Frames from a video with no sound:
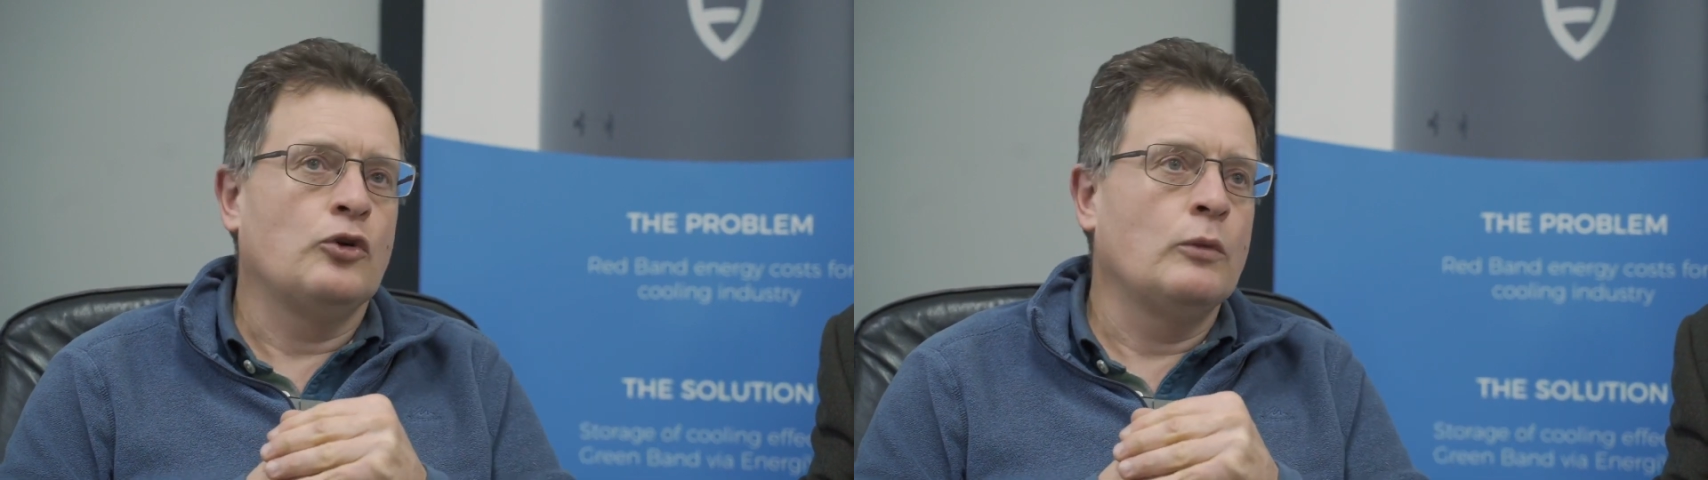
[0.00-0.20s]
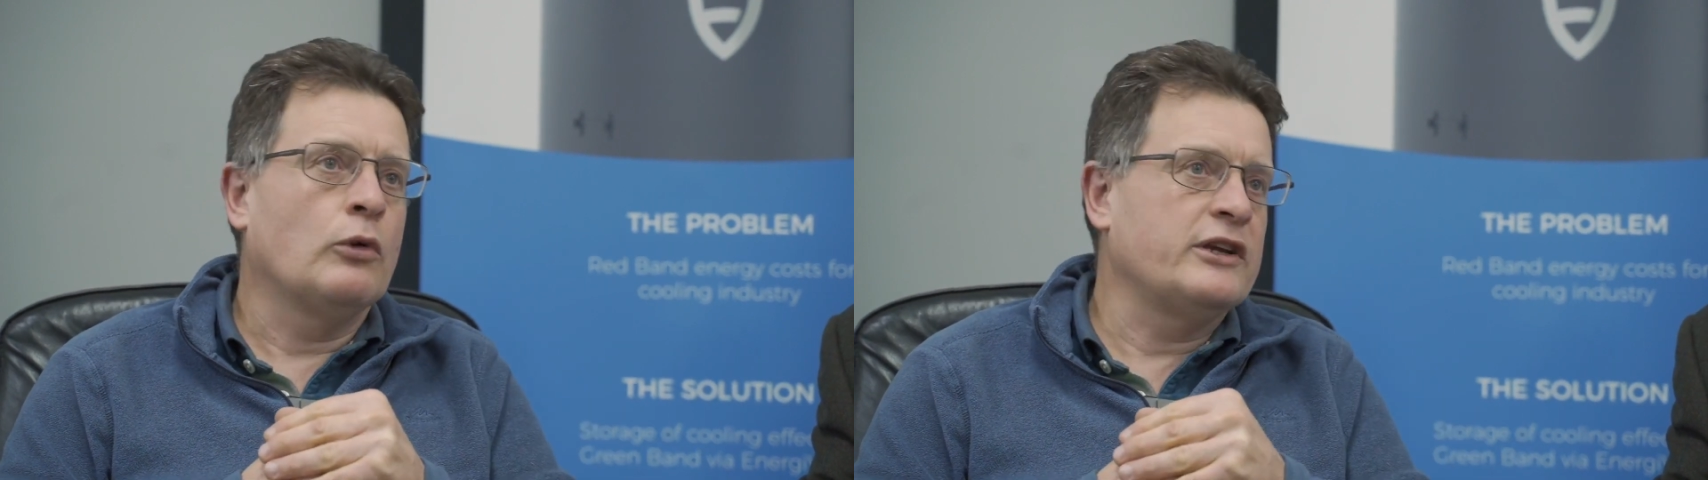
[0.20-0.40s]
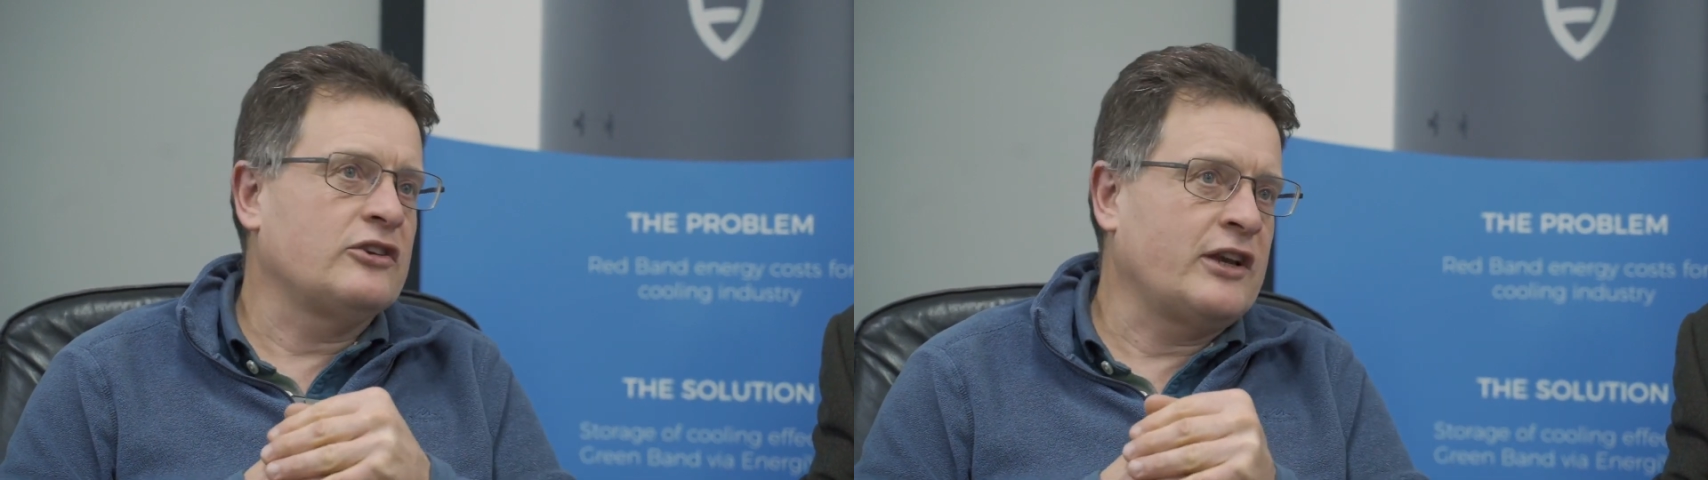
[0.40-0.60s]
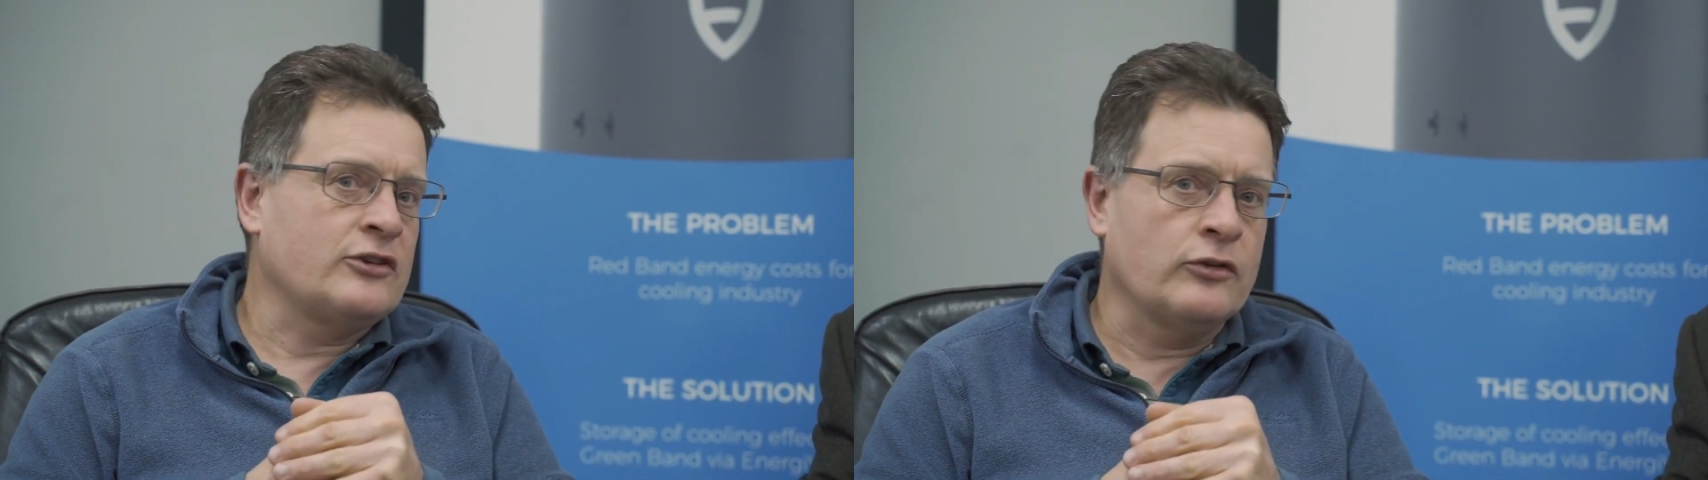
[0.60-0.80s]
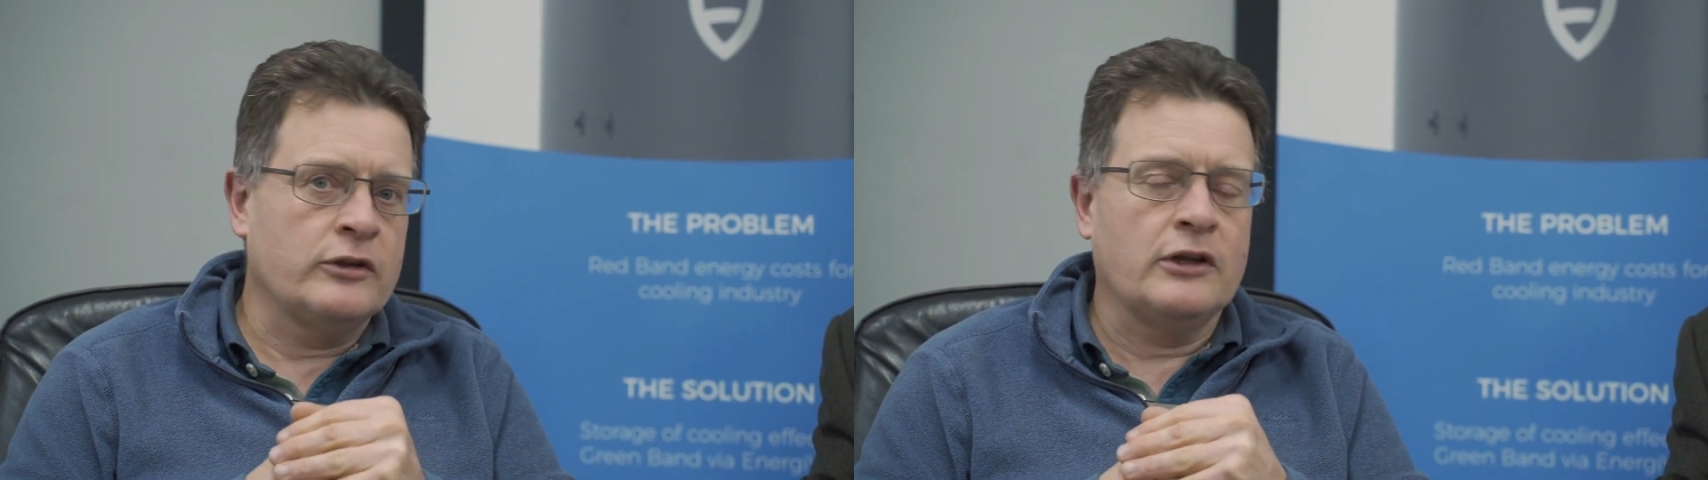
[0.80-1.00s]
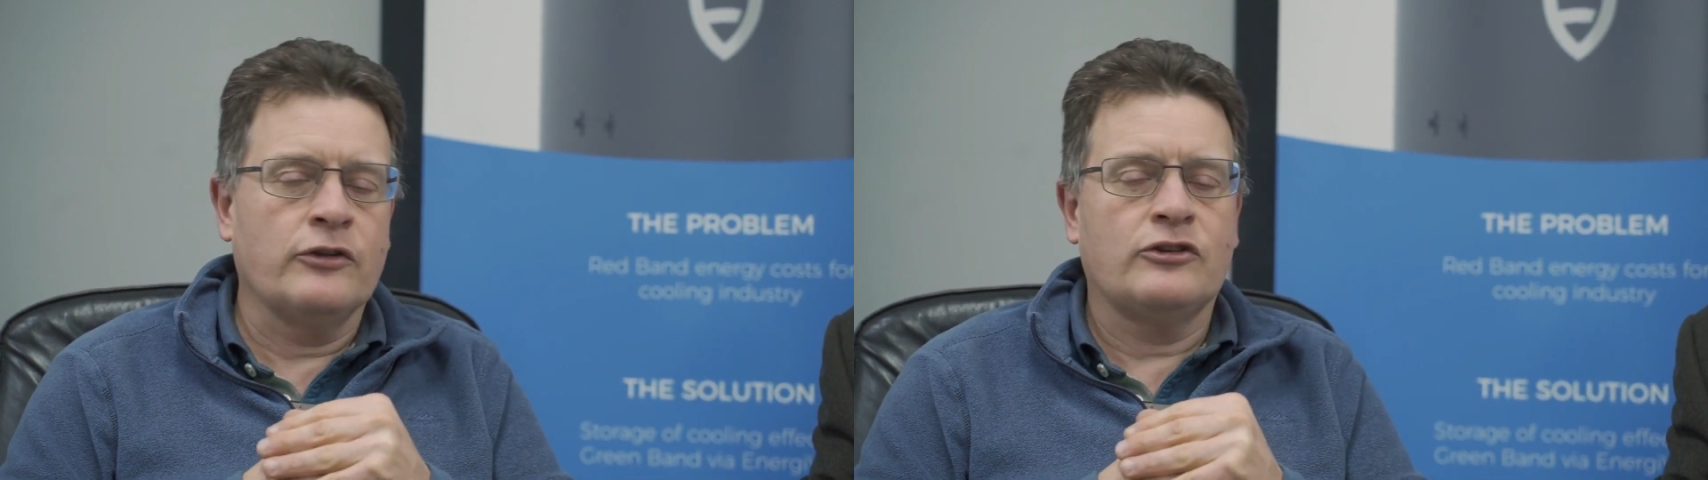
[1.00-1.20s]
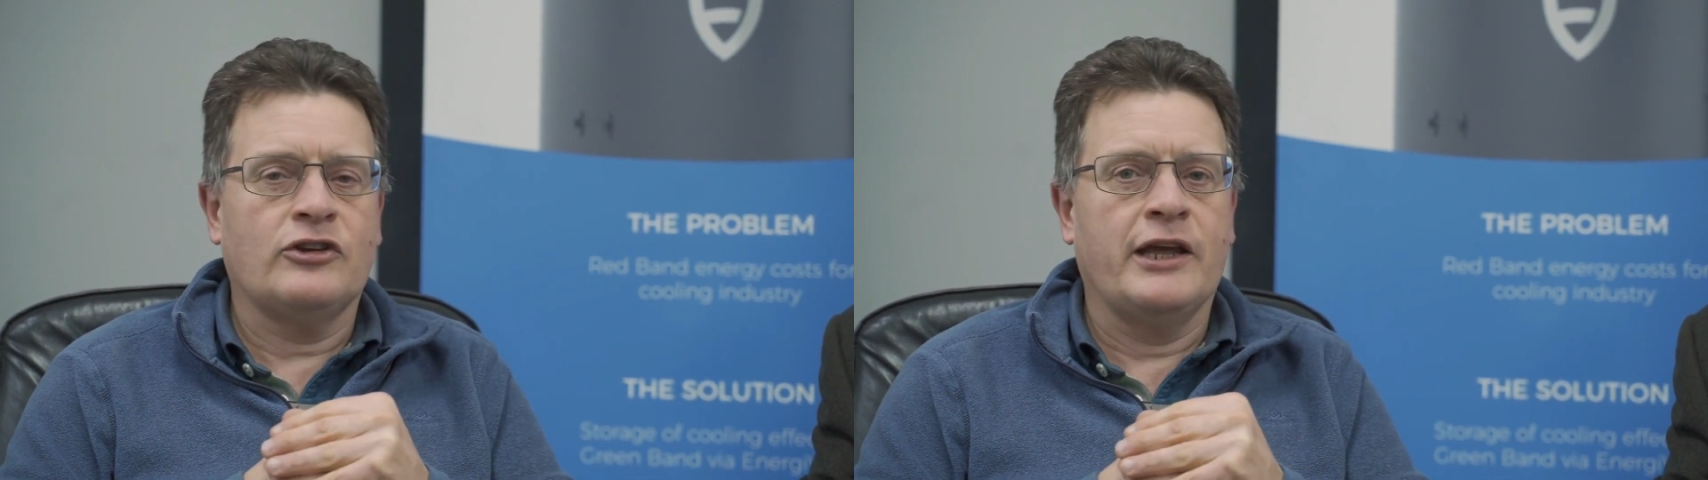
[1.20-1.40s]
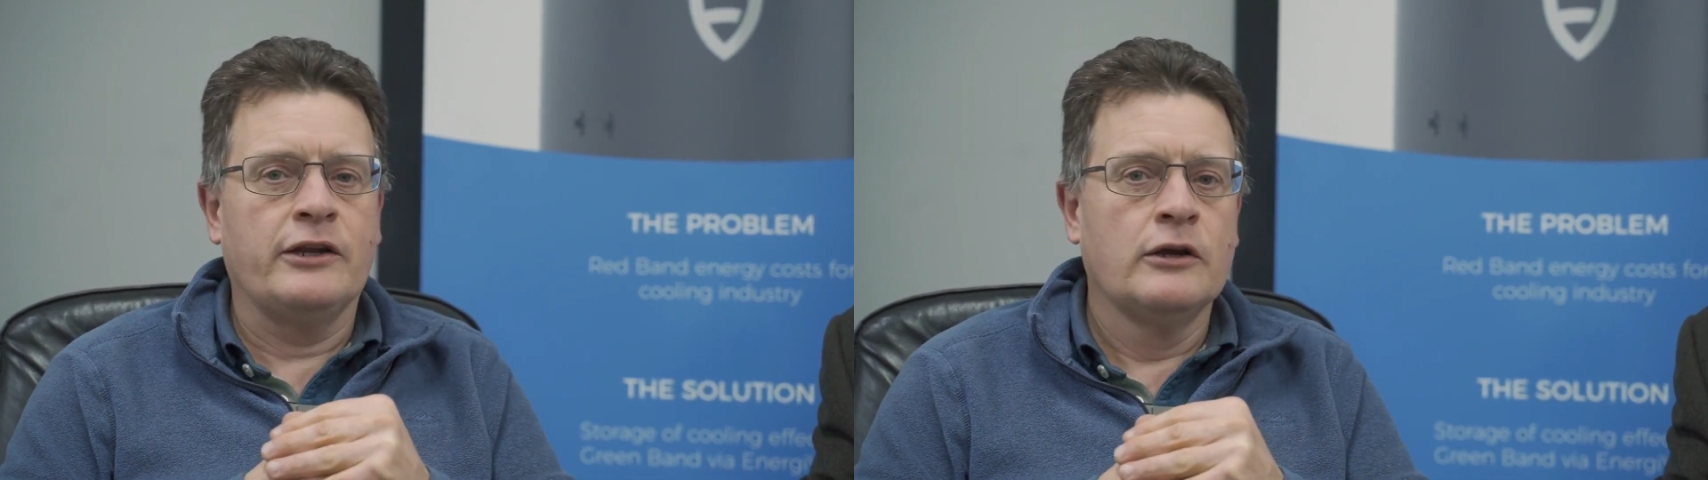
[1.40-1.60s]
doing what it says on the
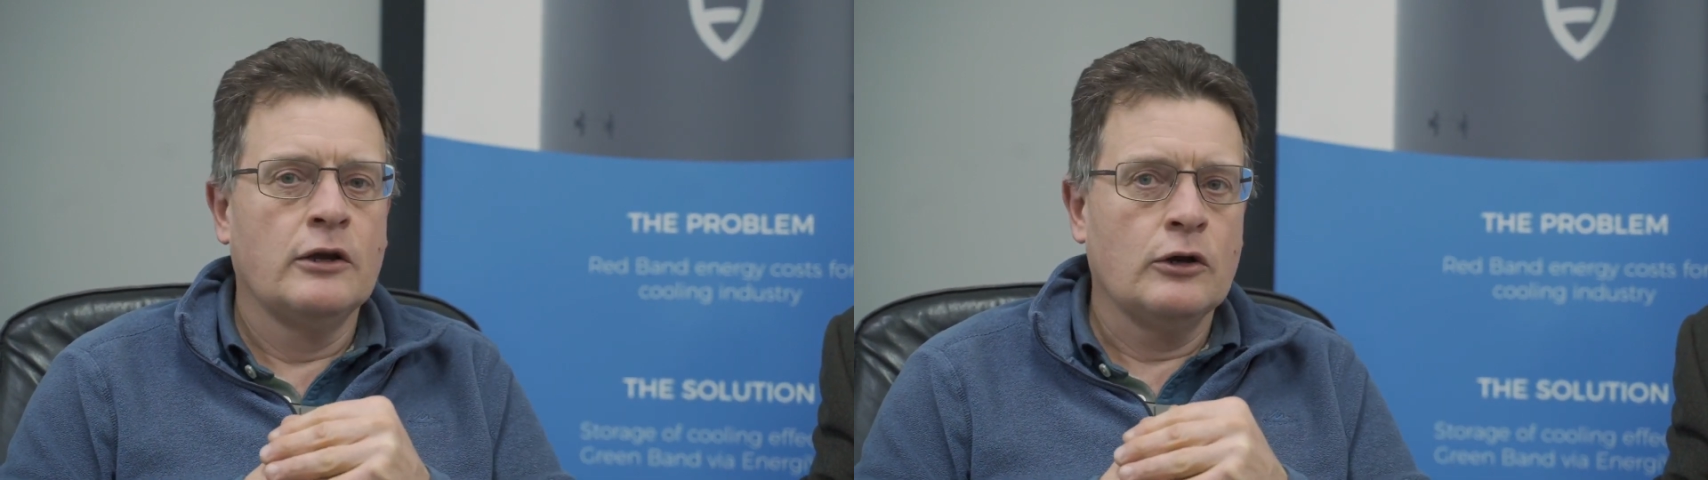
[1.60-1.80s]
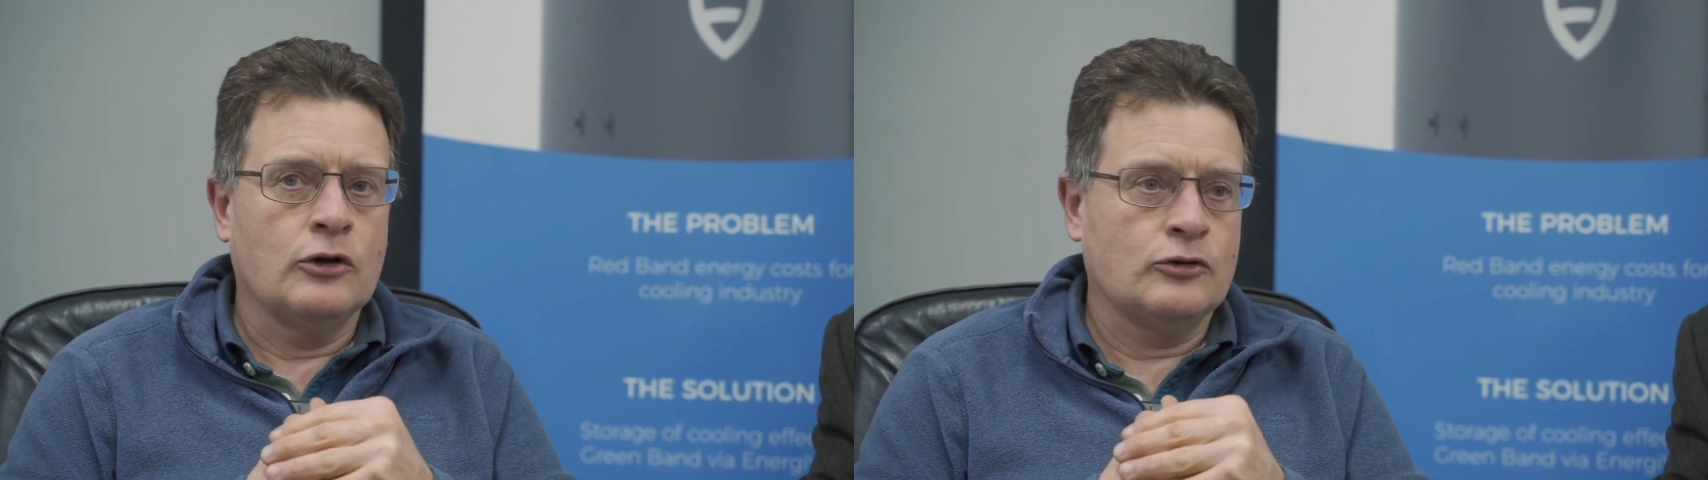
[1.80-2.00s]
tin,